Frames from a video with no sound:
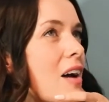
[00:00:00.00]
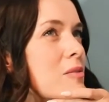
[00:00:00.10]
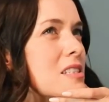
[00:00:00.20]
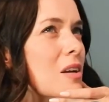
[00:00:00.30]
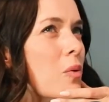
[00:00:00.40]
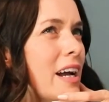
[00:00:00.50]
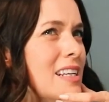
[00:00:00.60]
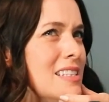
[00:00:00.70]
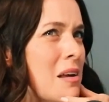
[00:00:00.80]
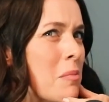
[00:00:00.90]
I was like,
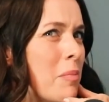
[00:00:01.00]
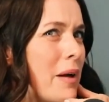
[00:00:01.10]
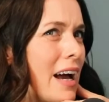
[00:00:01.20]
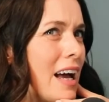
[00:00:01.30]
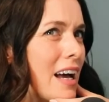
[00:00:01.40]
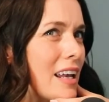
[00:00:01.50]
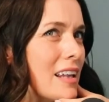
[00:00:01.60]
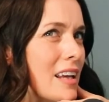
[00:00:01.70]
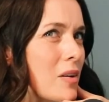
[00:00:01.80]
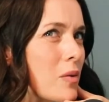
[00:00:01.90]
why is that
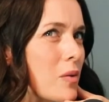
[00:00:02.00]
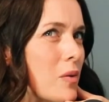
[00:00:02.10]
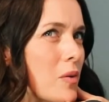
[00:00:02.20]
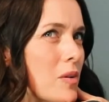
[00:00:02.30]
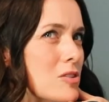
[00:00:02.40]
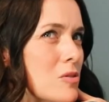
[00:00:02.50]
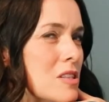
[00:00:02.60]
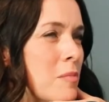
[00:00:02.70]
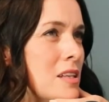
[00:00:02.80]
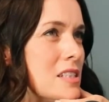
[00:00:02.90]
bad? Like,
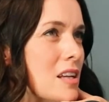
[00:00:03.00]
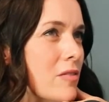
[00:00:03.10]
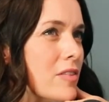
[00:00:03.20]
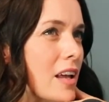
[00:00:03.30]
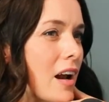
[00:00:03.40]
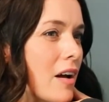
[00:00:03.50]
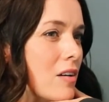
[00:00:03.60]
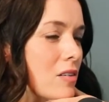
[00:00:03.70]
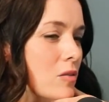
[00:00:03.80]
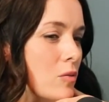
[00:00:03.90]
so some of the stuff that
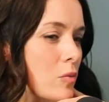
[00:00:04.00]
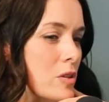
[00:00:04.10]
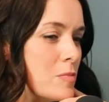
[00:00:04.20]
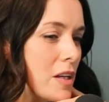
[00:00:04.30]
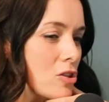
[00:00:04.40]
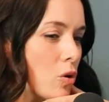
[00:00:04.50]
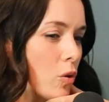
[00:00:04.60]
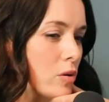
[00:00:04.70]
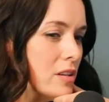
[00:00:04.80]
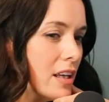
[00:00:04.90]
I was being
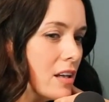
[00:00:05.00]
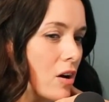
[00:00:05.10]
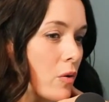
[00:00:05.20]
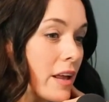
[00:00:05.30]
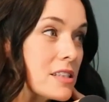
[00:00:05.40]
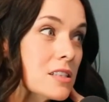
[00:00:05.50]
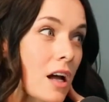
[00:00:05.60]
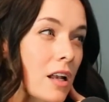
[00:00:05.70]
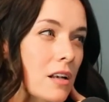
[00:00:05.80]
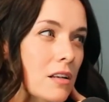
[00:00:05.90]
told, like, oh, that's
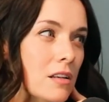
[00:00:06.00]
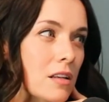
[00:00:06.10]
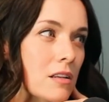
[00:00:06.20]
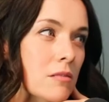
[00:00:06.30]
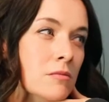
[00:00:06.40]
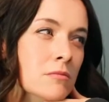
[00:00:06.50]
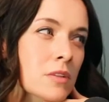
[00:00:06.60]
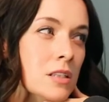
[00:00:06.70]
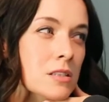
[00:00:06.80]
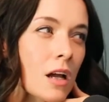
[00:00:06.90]
not,
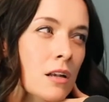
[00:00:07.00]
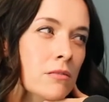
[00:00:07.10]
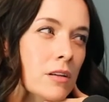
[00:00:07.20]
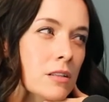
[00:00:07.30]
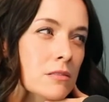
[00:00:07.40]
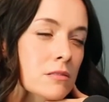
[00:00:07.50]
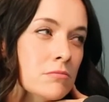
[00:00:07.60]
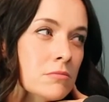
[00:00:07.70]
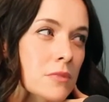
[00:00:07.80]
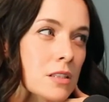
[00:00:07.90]
that's kind
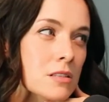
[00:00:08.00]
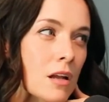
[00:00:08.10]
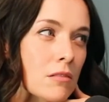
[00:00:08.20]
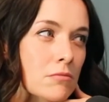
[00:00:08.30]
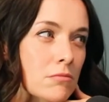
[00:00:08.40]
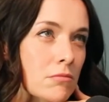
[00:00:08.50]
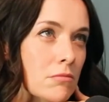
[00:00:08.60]
of, that's not,